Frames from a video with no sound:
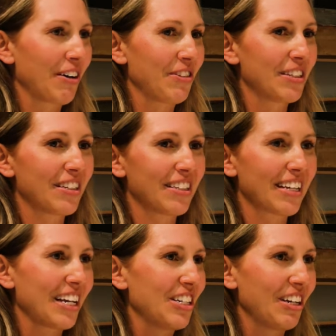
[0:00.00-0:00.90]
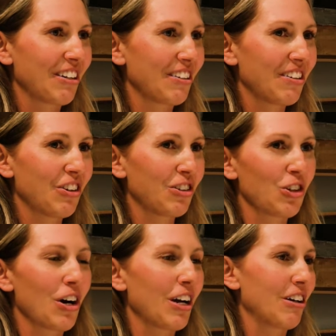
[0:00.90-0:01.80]
I was sketching or, or
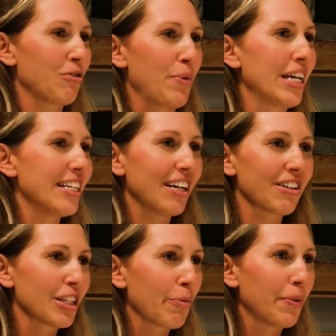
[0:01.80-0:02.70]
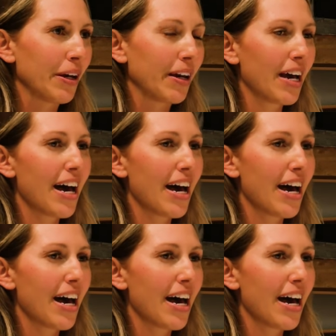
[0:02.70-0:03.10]
drawing or painting or something.